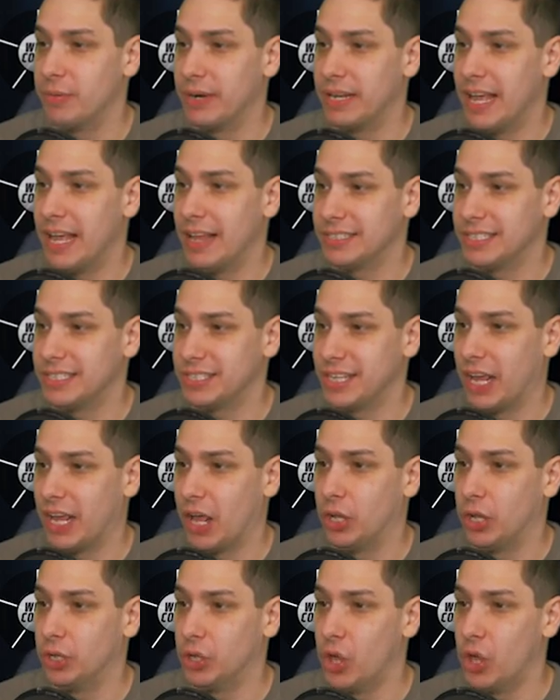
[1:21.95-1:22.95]
Everybody else is
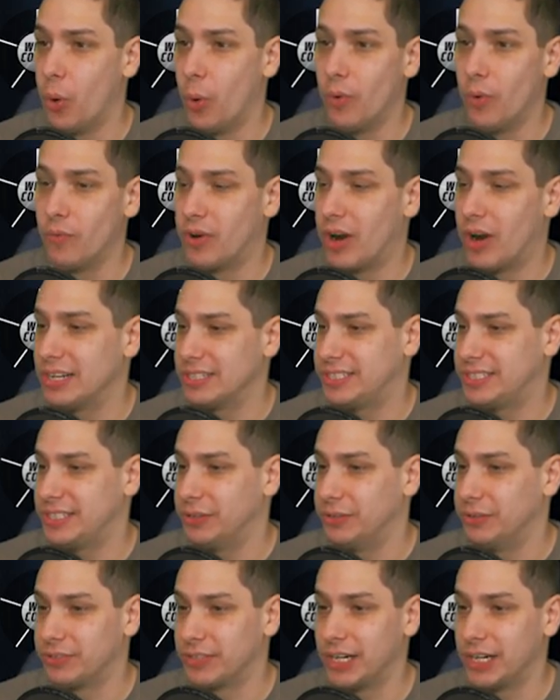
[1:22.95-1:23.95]
like a low overall
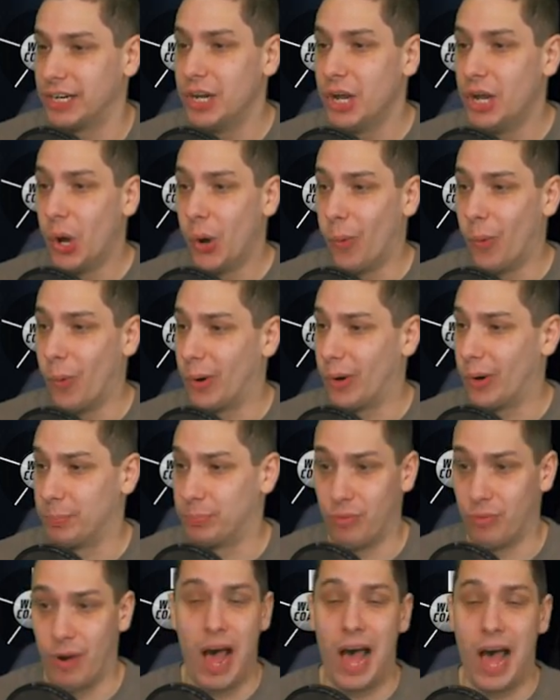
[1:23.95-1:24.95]
silver
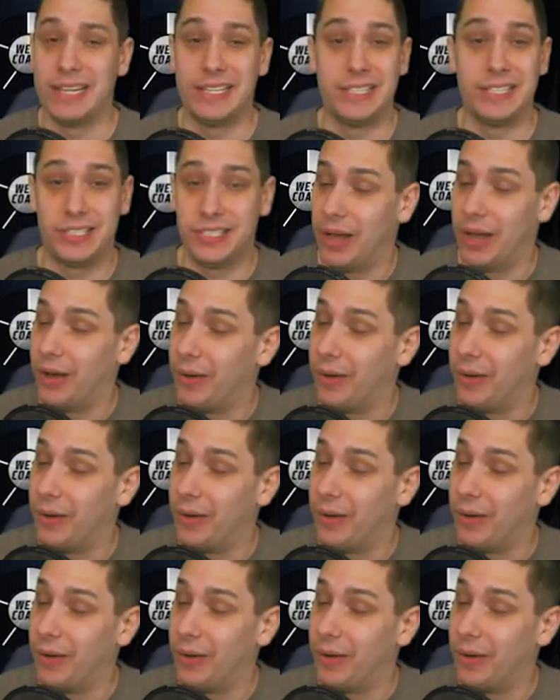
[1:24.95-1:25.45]
or bronze.